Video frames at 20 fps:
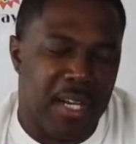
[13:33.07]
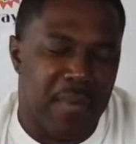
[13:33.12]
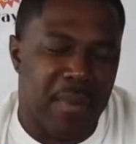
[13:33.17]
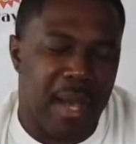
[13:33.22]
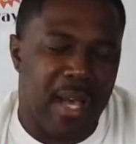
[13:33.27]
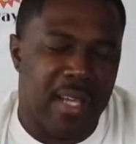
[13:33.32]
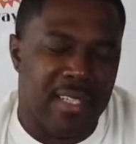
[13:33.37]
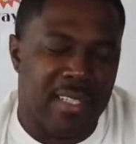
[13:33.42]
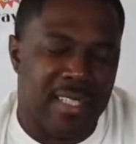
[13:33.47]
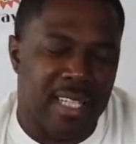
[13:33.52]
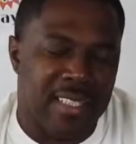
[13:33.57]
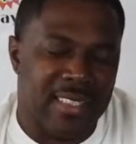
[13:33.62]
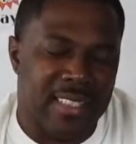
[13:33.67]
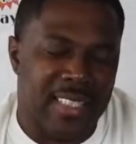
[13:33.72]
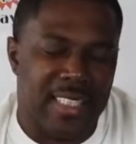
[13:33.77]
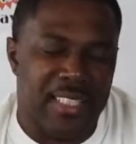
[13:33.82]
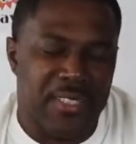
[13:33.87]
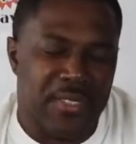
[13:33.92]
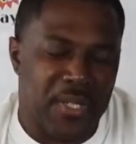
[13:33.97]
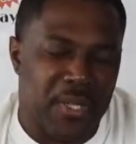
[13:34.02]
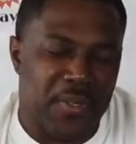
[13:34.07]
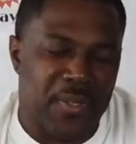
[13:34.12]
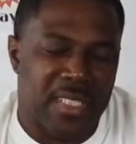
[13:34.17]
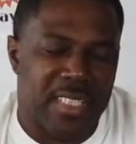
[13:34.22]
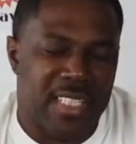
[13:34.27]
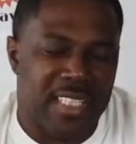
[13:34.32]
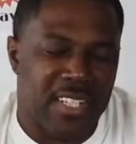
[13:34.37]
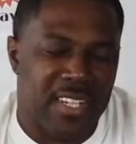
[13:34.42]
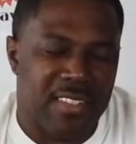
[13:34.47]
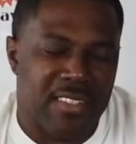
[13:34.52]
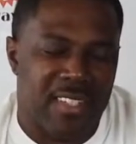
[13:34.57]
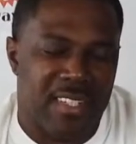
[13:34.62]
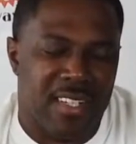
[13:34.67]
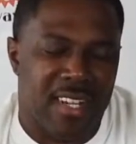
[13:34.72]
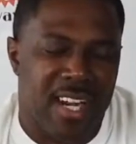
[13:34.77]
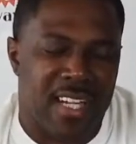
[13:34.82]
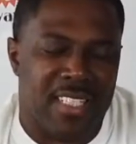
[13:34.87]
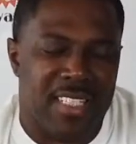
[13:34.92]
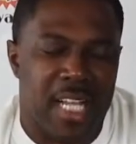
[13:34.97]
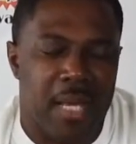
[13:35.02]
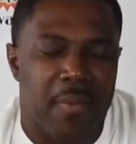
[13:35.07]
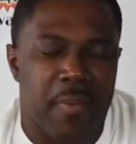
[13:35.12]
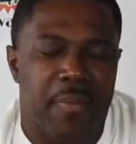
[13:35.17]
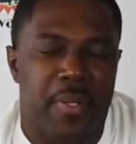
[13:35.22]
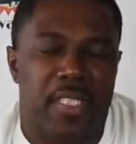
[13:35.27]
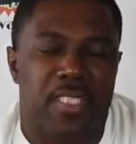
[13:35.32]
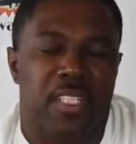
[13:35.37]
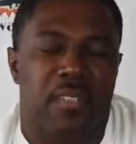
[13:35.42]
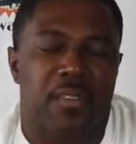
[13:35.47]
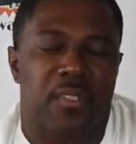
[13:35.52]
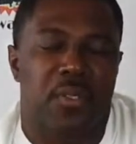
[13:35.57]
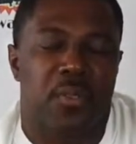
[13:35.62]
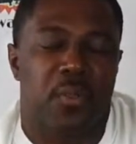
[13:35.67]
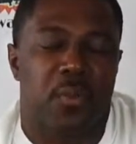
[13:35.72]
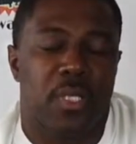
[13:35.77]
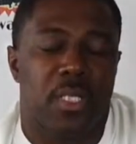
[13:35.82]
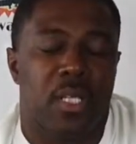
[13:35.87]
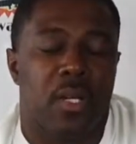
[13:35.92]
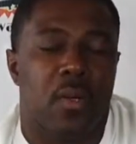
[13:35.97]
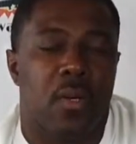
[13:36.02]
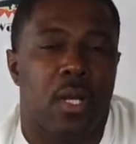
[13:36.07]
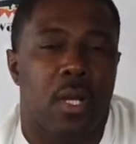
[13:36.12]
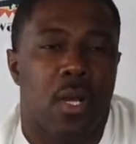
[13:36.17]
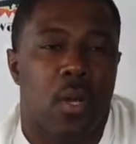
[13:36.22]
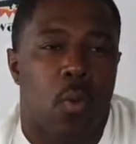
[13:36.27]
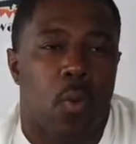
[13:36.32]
come out and see the drone and try to snap a picture of it through the window.